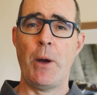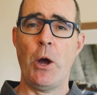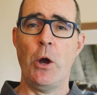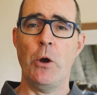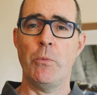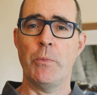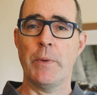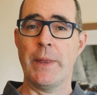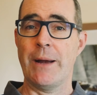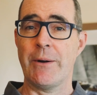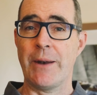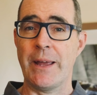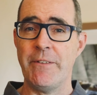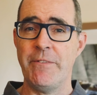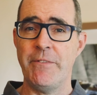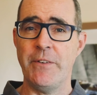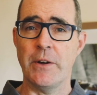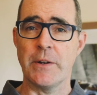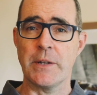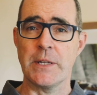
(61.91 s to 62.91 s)
home without
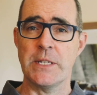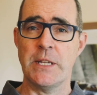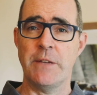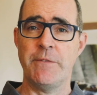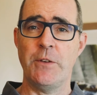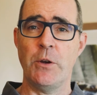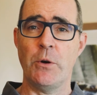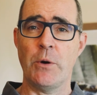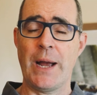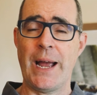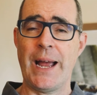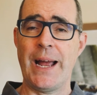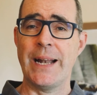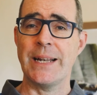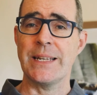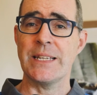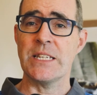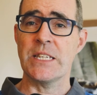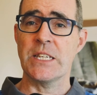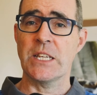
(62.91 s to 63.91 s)
effort, as if your hand is